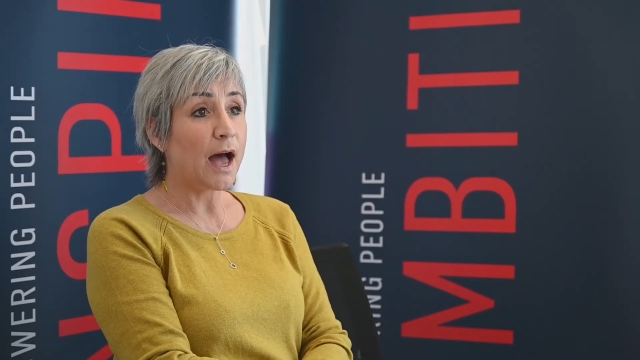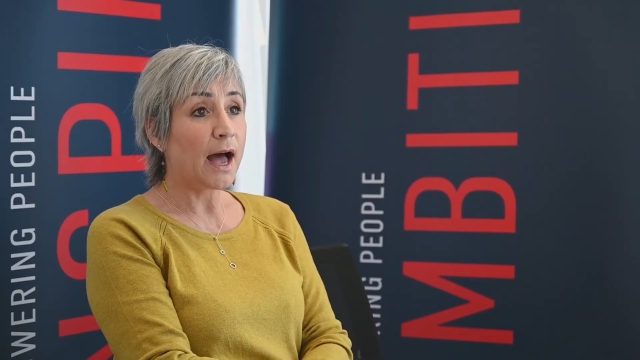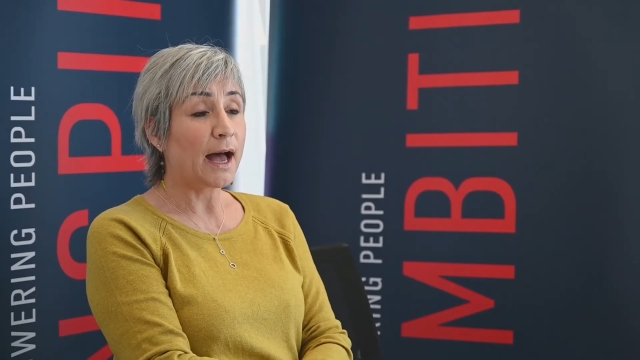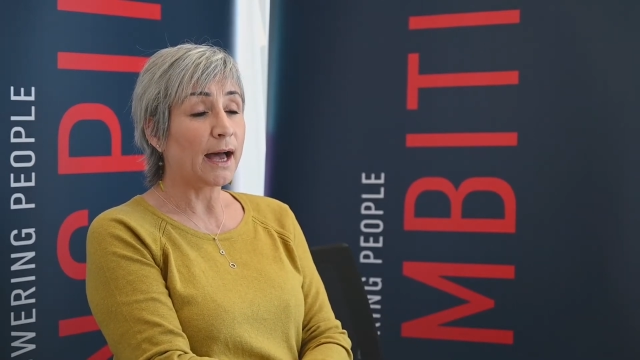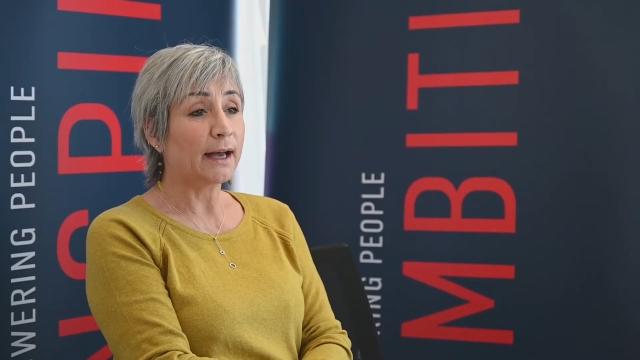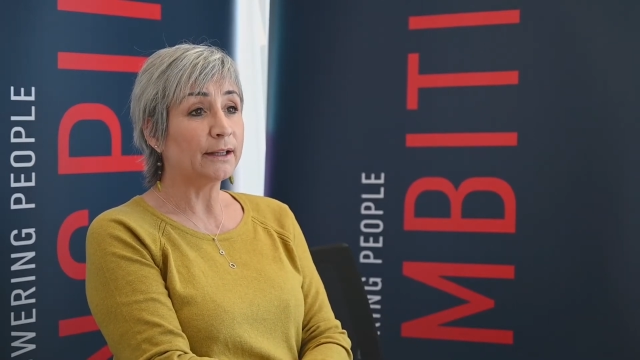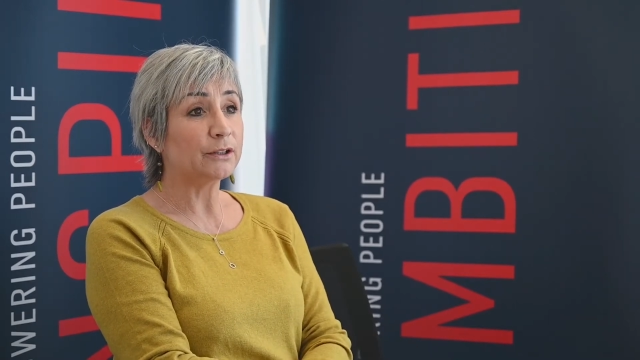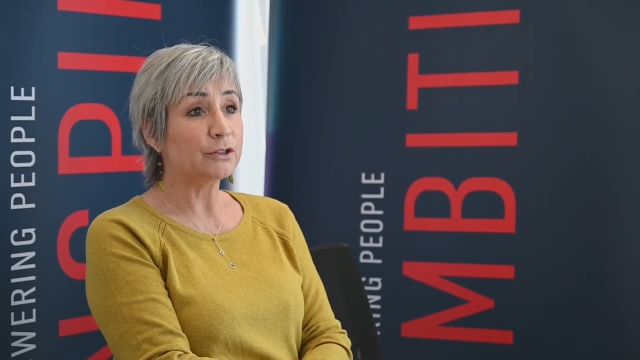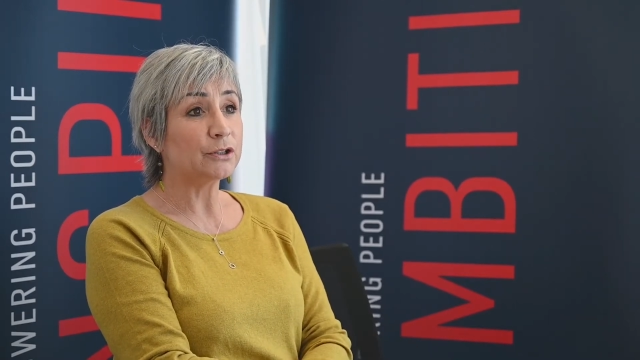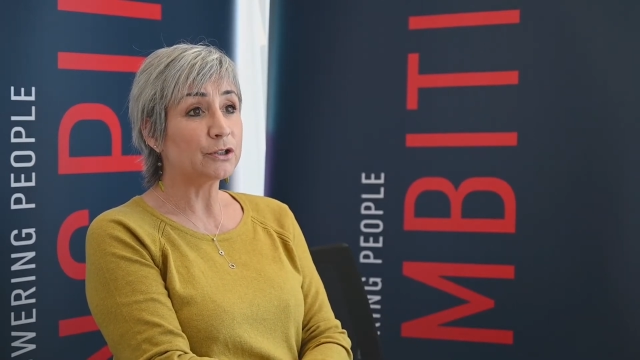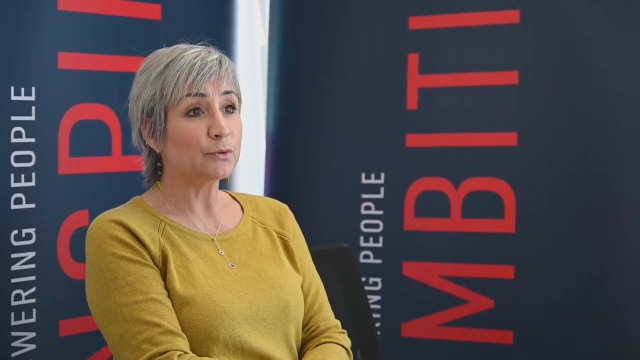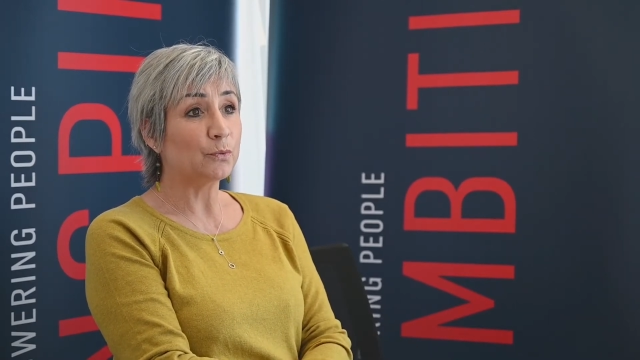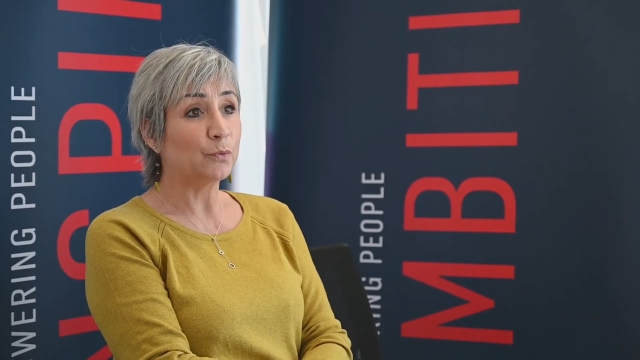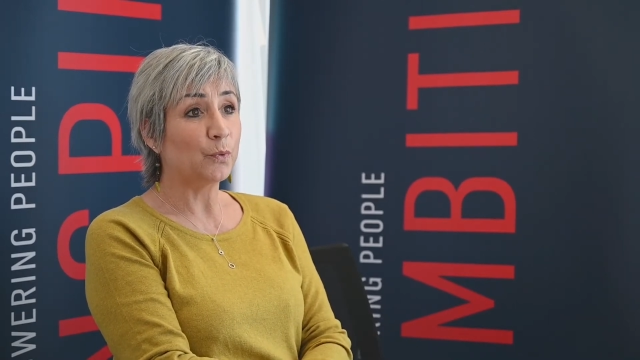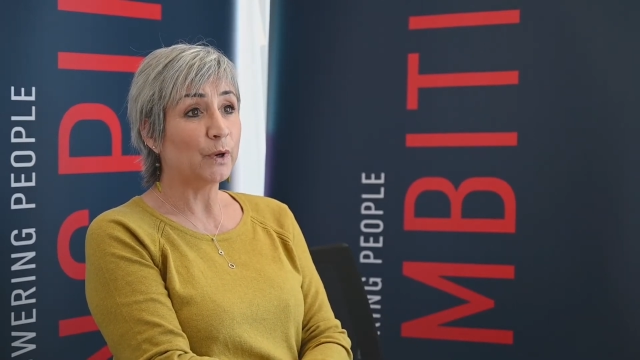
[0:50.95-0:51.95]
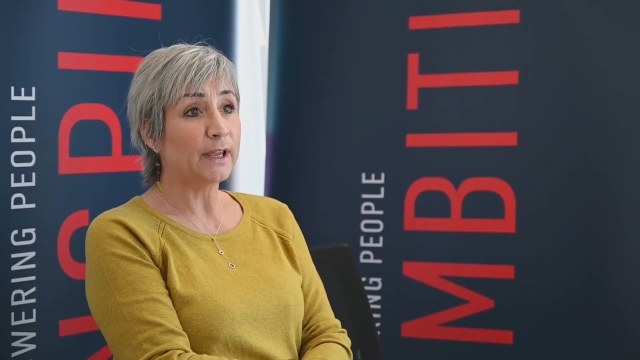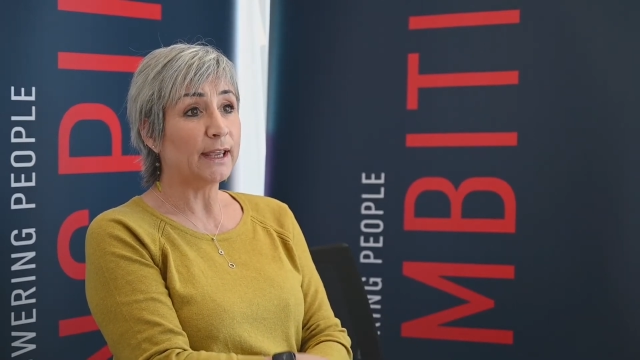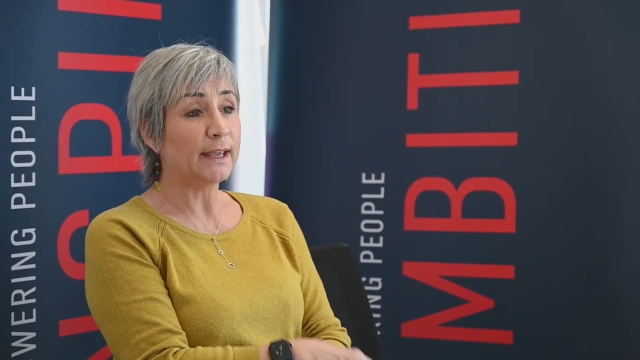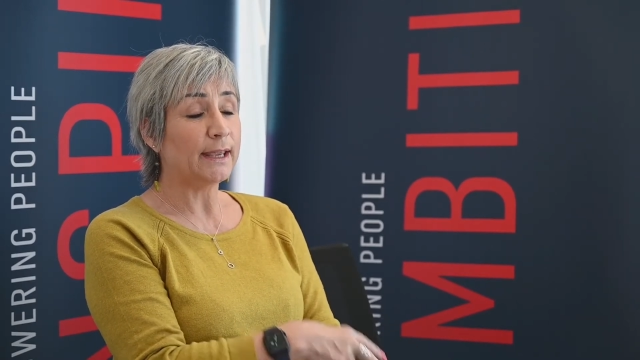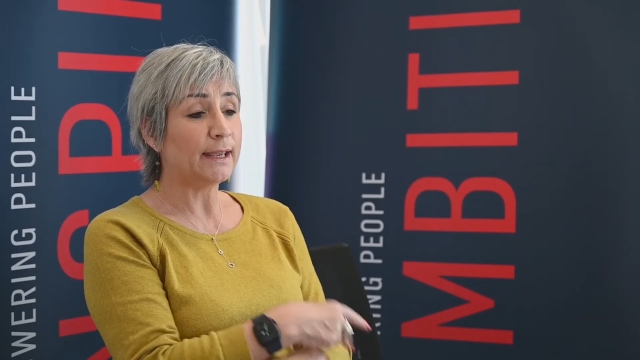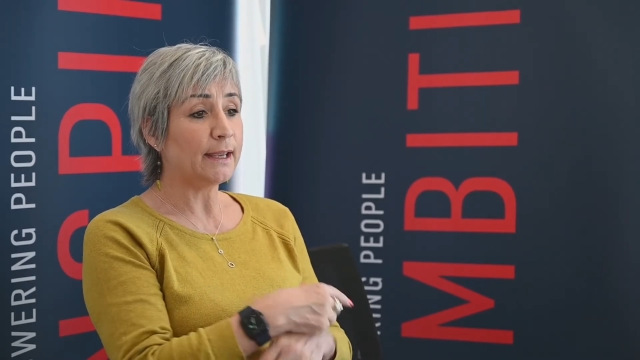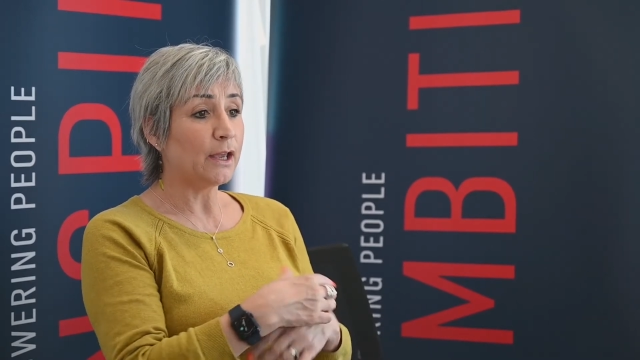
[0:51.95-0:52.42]
And
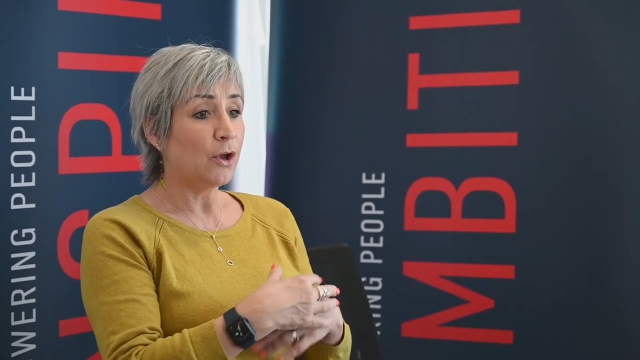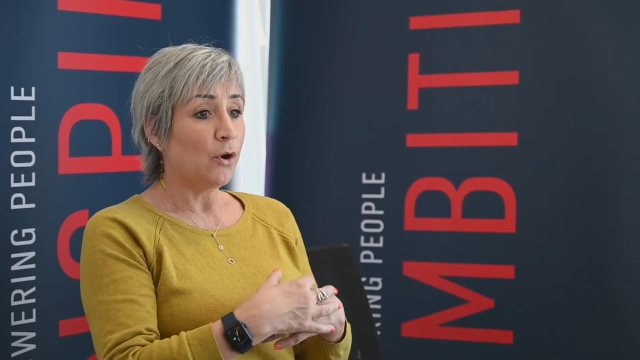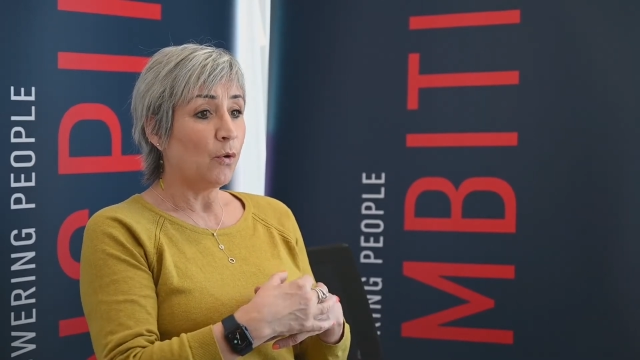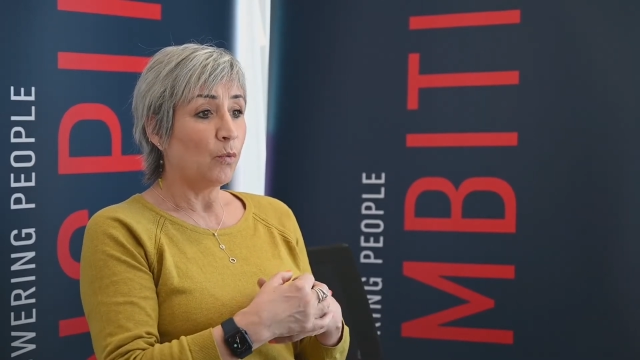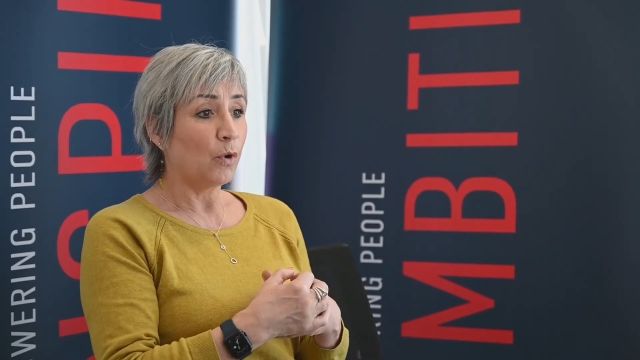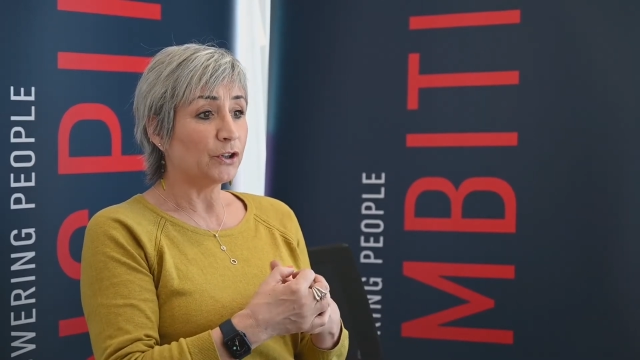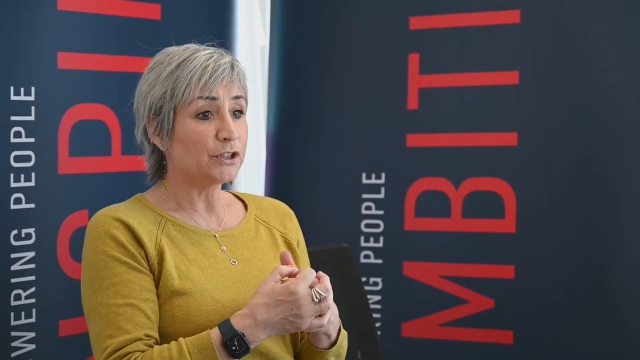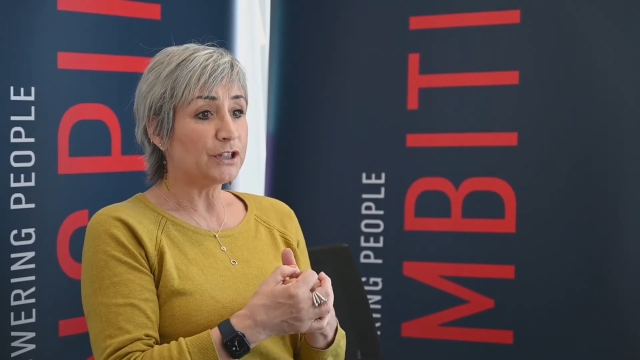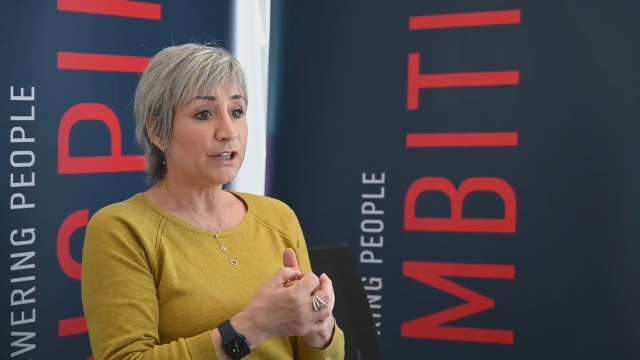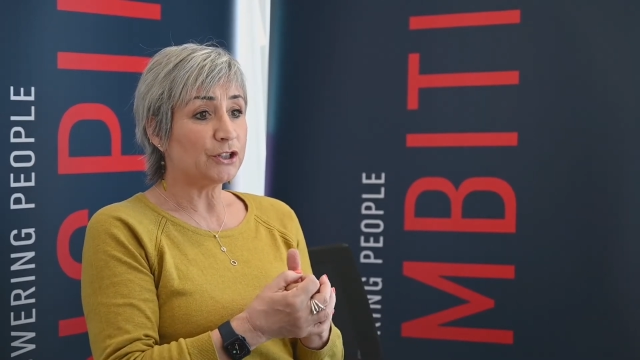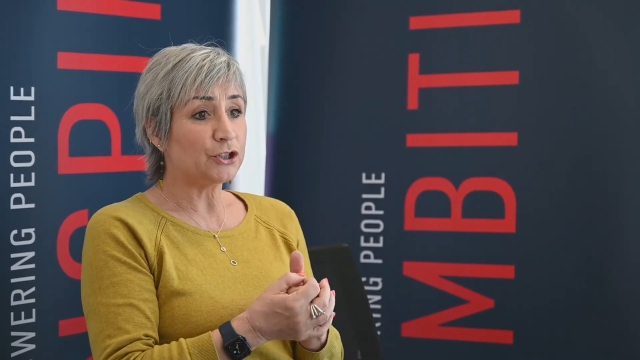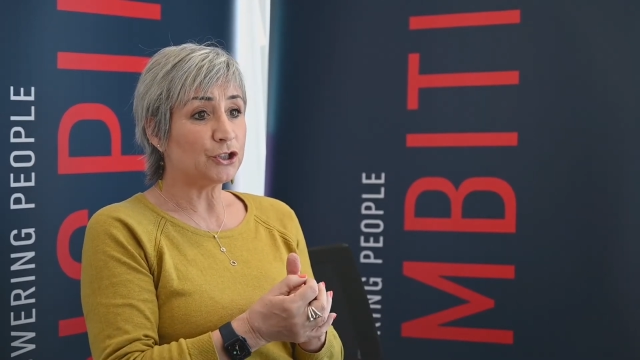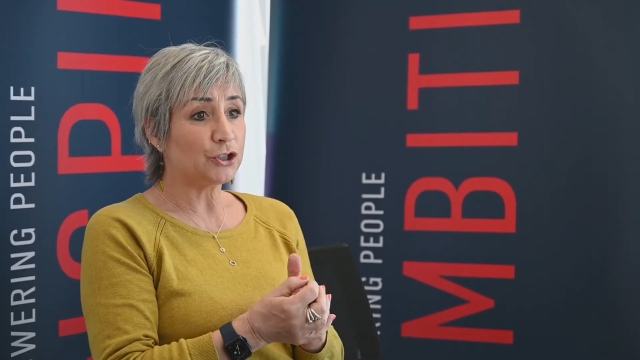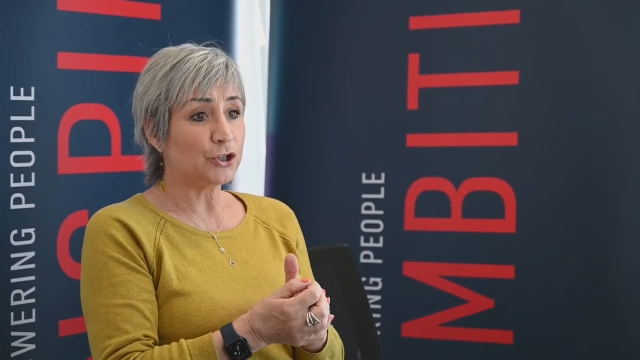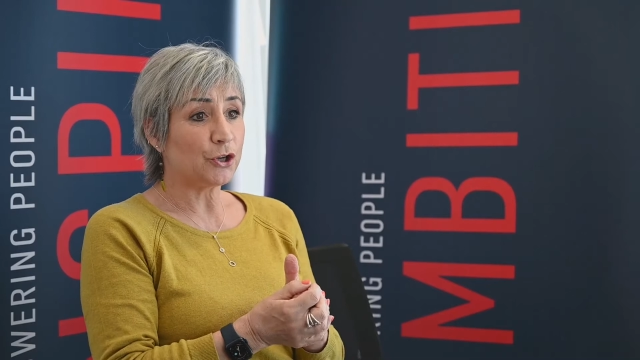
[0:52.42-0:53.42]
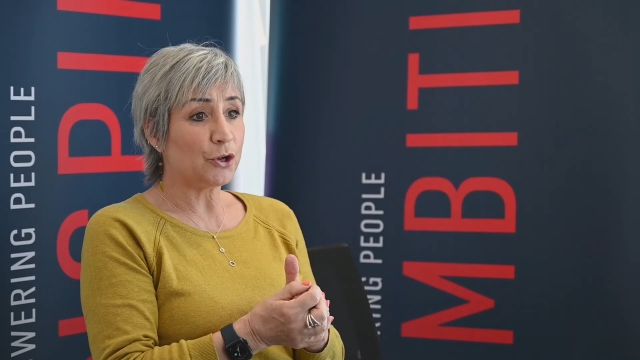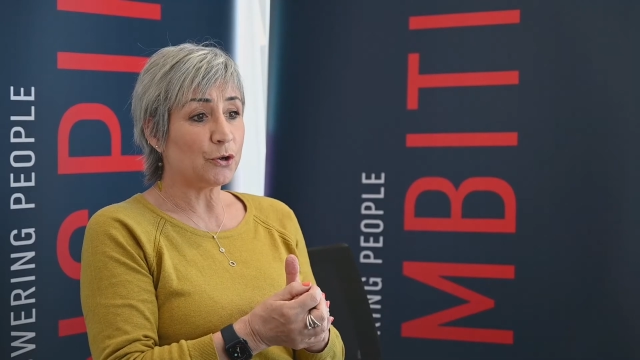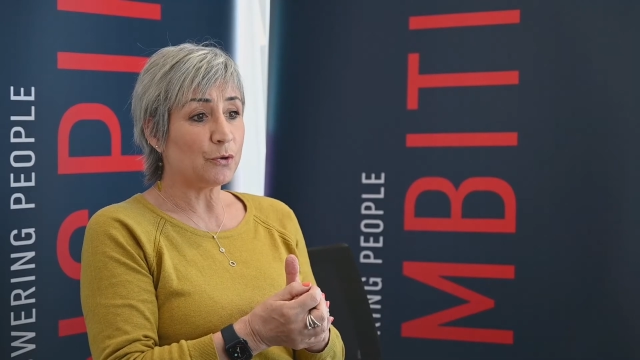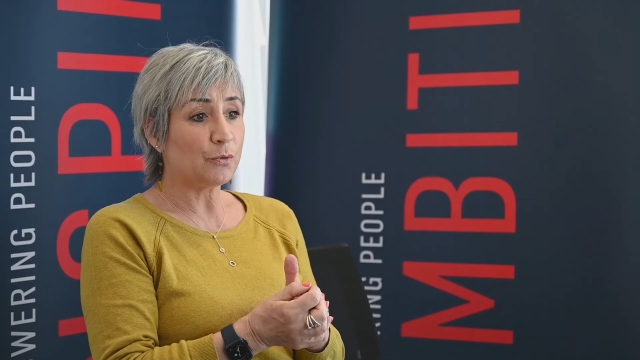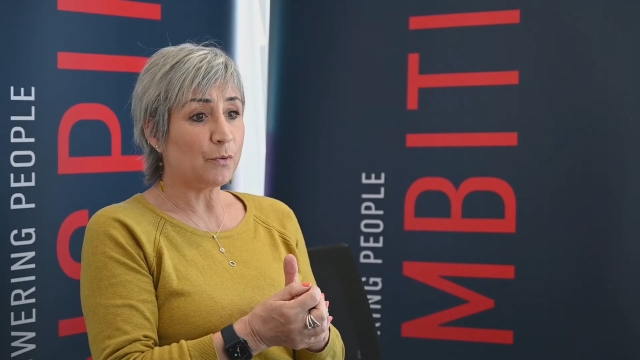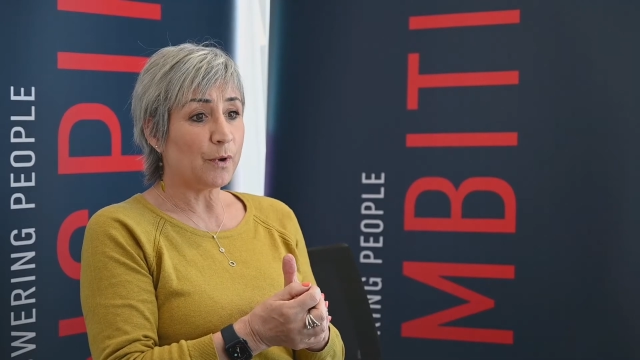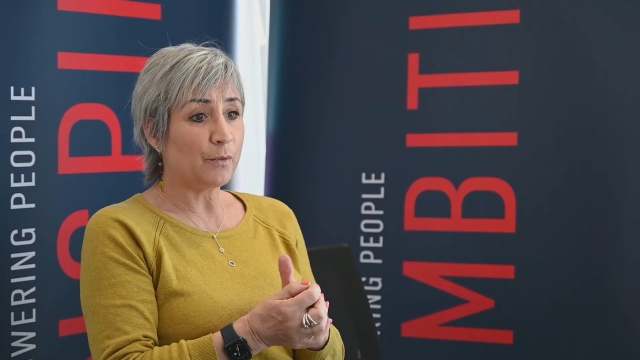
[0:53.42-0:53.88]
we wanted
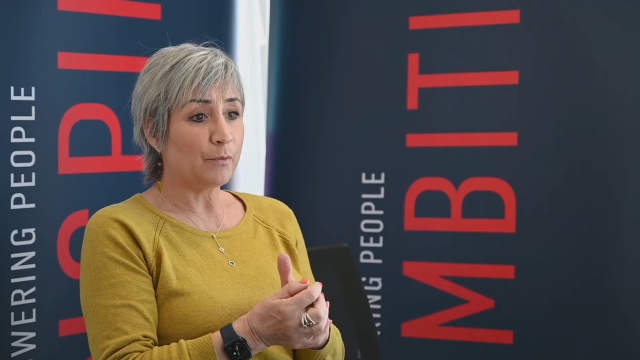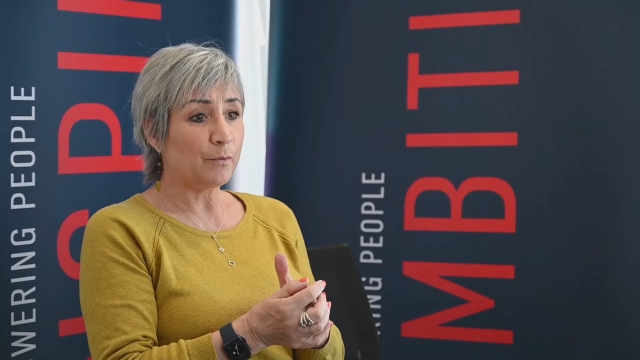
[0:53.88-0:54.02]
to